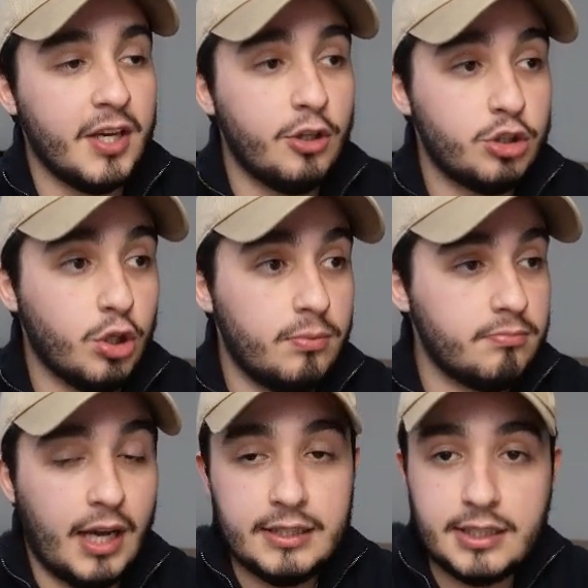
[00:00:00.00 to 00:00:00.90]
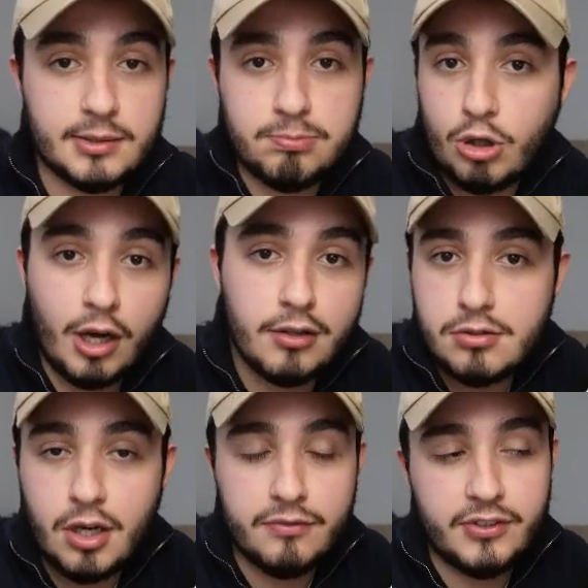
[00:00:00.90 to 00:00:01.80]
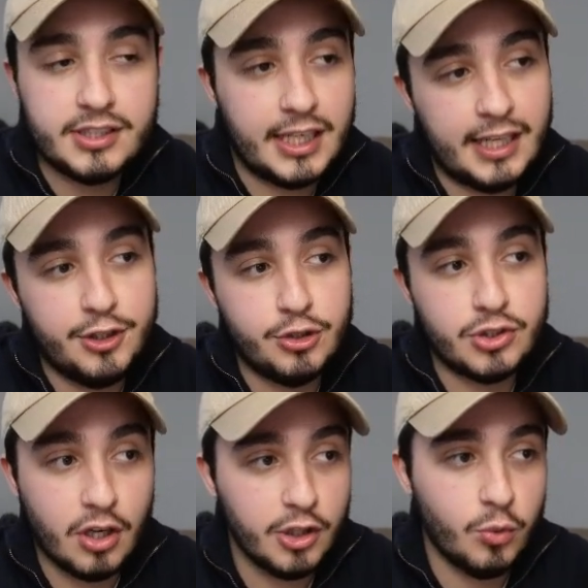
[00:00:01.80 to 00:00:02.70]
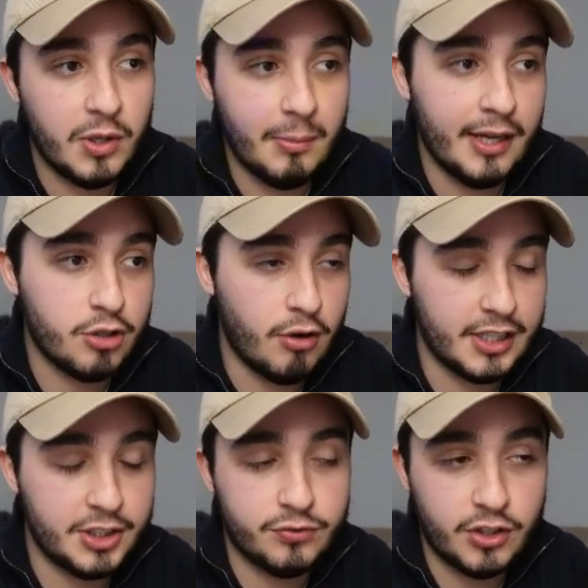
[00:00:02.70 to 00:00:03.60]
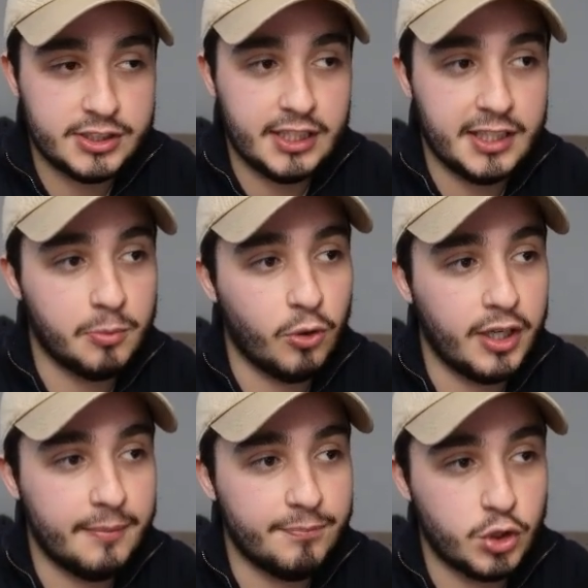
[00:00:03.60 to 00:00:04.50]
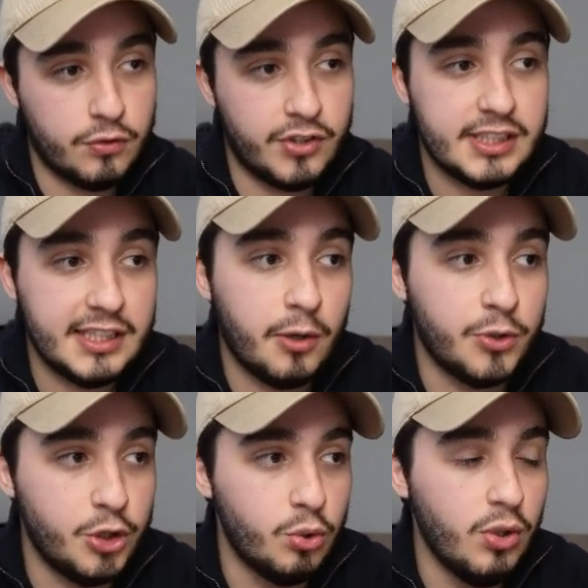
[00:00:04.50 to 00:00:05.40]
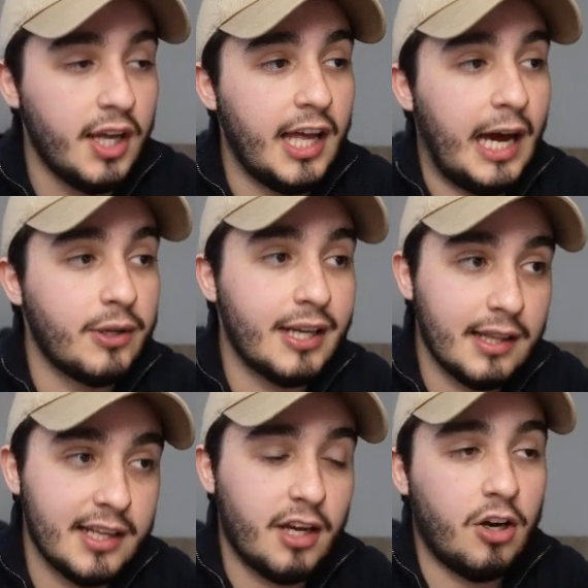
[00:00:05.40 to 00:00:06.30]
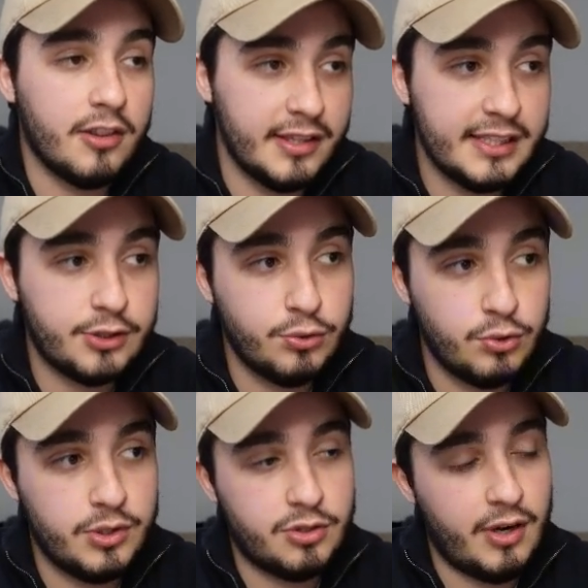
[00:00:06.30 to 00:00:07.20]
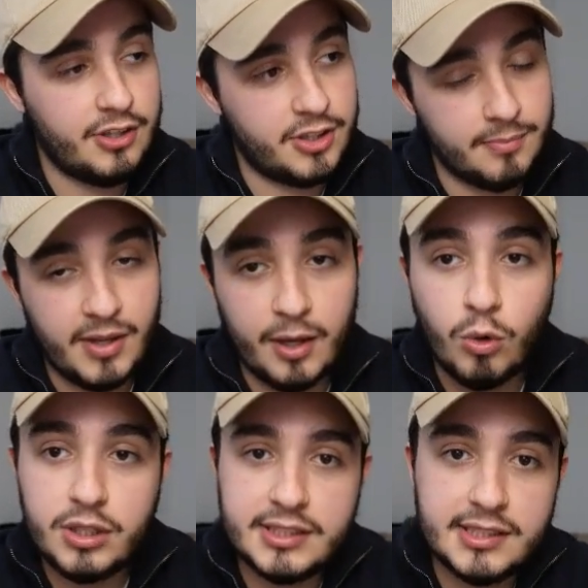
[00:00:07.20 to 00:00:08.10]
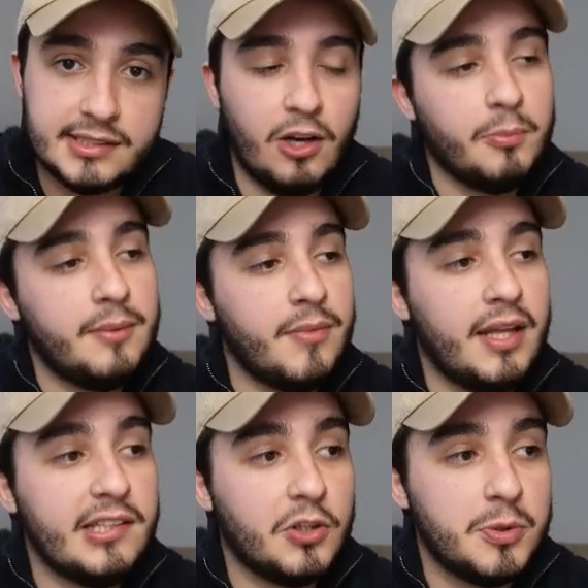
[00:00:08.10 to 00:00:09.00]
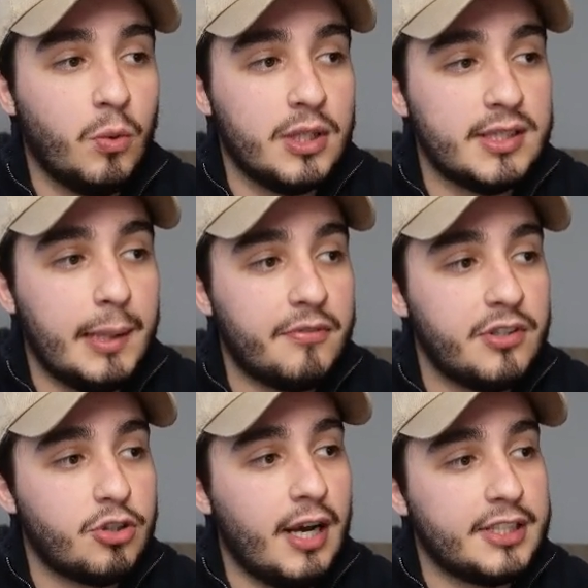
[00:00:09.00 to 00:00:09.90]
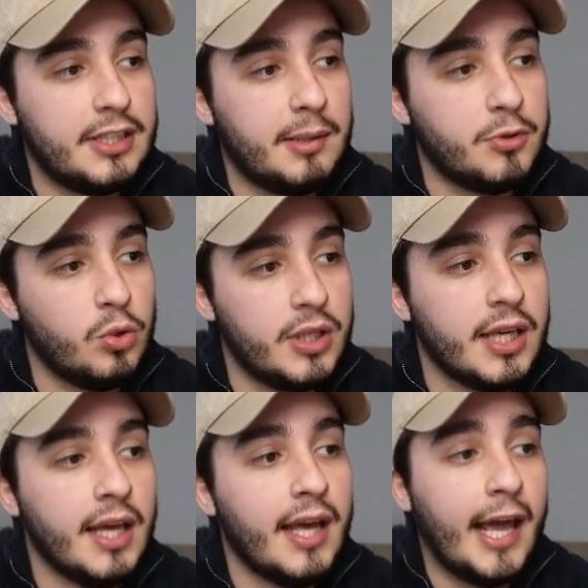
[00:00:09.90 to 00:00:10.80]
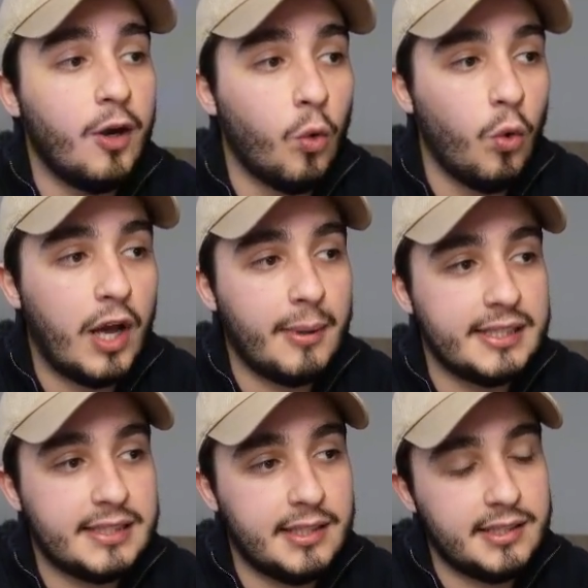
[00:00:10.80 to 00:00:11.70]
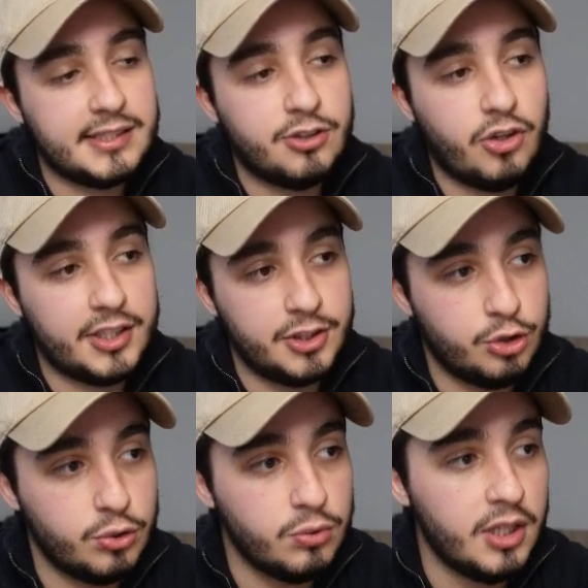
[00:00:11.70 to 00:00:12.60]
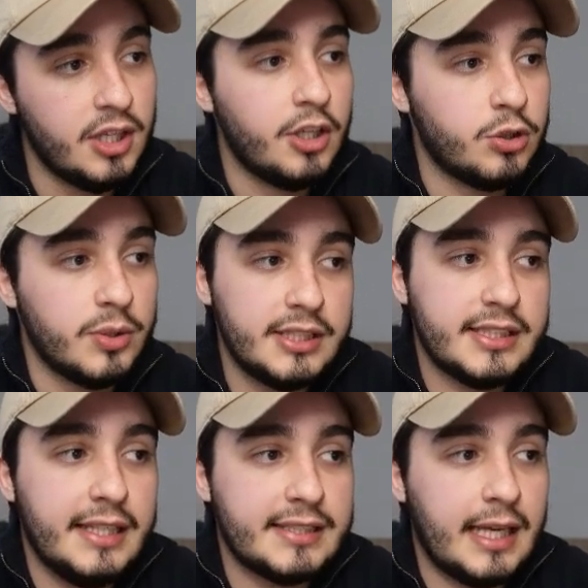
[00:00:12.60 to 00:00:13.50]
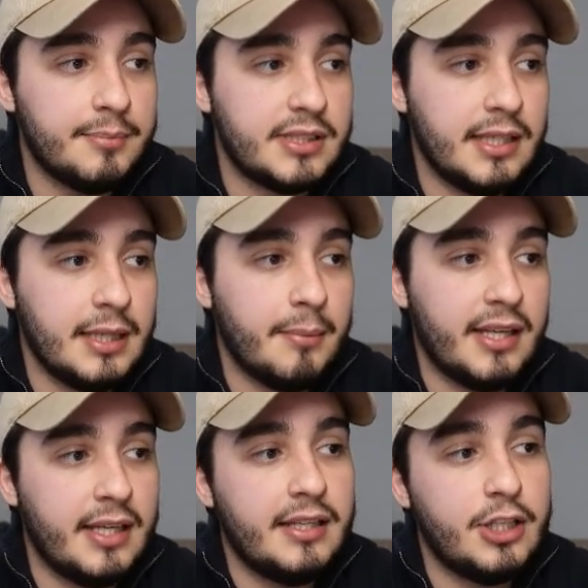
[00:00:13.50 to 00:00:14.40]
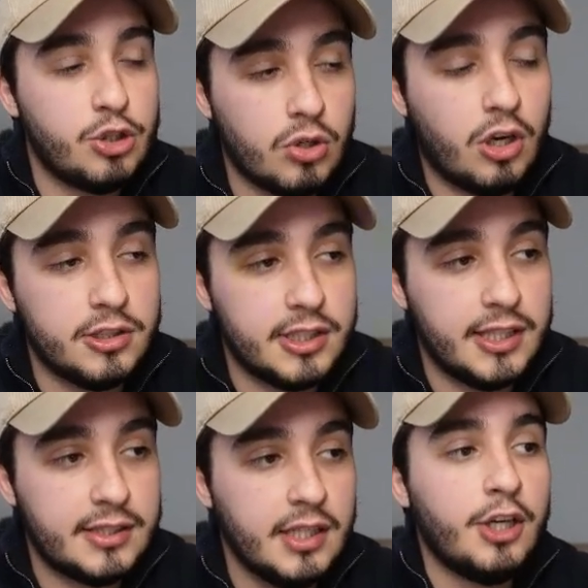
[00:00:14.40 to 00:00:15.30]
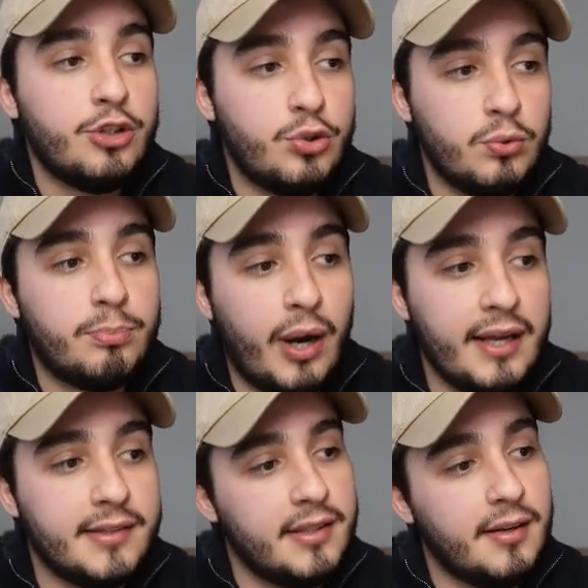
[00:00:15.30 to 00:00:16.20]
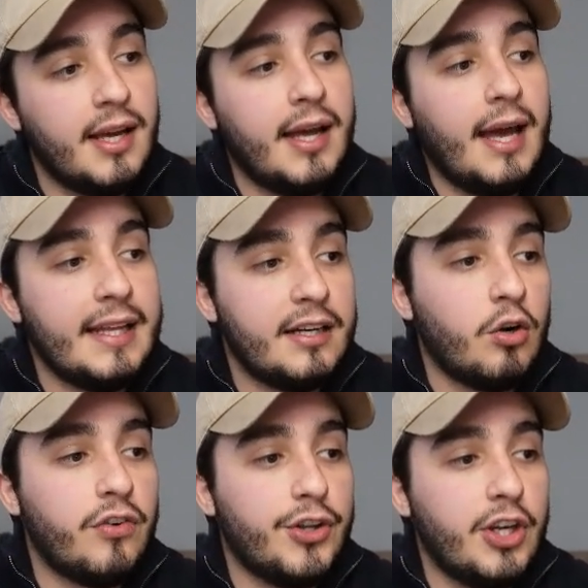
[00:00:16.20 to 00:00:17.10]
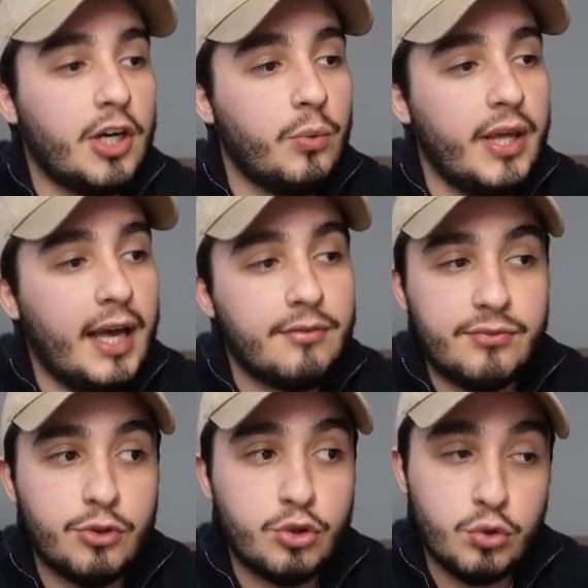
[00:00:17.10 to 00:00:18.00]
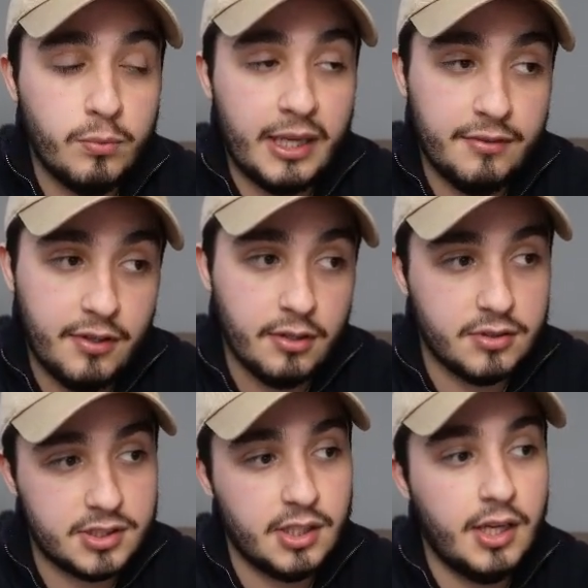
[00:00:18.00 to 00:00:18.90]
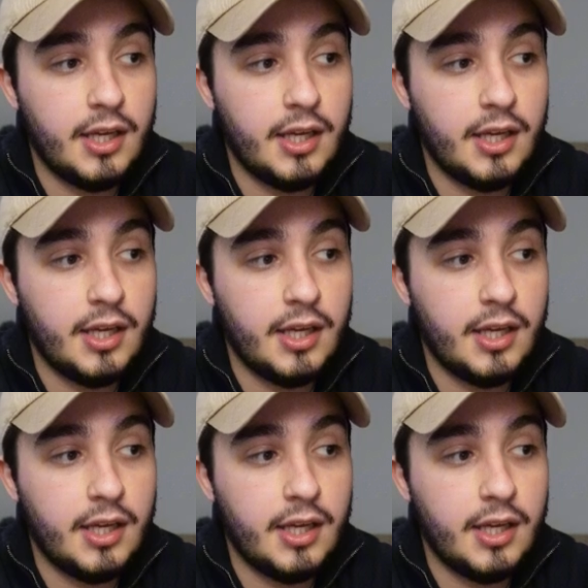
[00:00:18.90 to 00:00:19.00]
So I just got into the office and I need to start doing my interactions first thing in the morning. So the first thing that I would do, I would click on this to do interaction. And what does this tell me? It tells me what type of interaction I'm doing and who am I sending this interaction to. So in this case, I'm sending my initial contact to Brandon. And then over here, we have two main fields.